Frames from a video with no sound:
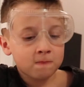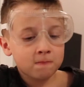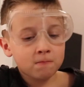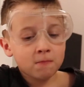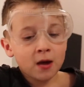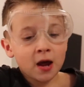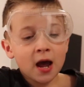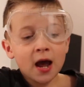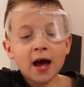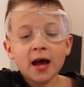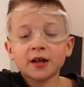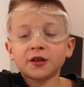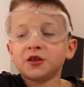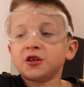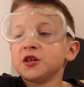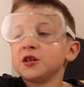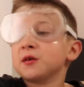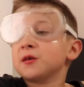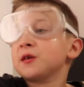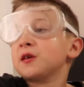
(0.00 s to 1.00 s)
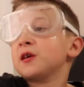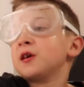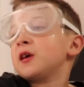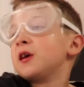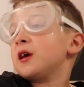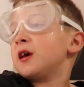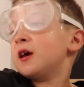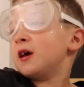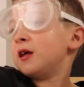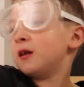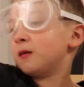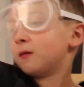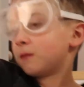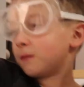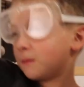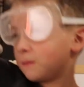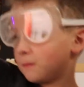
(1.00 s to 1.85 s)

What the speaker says: magic kit.